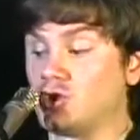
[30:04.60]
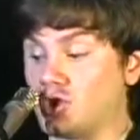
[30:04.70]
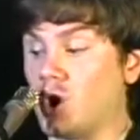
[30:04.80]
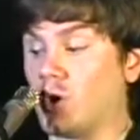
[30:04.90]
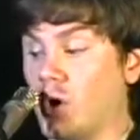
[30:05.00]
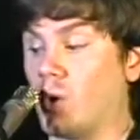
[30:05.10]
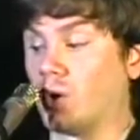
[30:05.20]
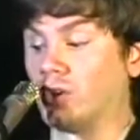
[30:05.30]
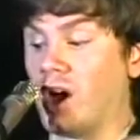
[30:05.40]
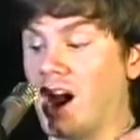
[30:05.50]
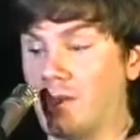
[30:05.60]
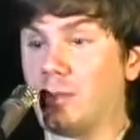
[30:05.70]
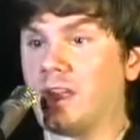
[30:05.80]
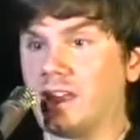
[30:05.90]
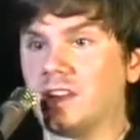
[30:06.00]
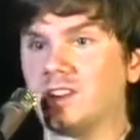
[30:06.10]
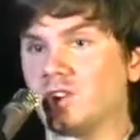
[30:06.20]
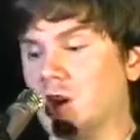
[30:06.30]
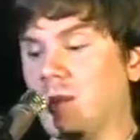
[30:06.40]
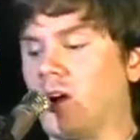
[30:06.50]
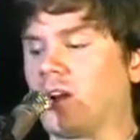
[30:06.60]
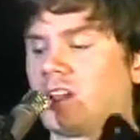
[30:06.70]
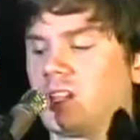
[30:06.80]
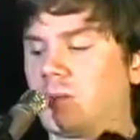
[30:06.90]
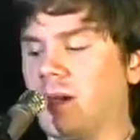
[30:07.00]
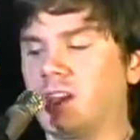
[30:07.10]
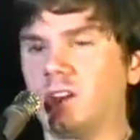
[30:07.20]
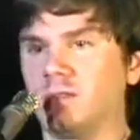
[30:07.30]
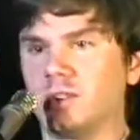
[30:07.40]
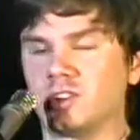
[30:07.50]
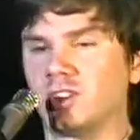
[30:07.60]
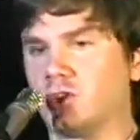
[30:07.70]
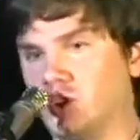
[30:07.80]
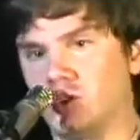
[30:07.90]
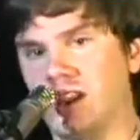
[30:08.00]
chokehold, I think, is an American competitiveness issue.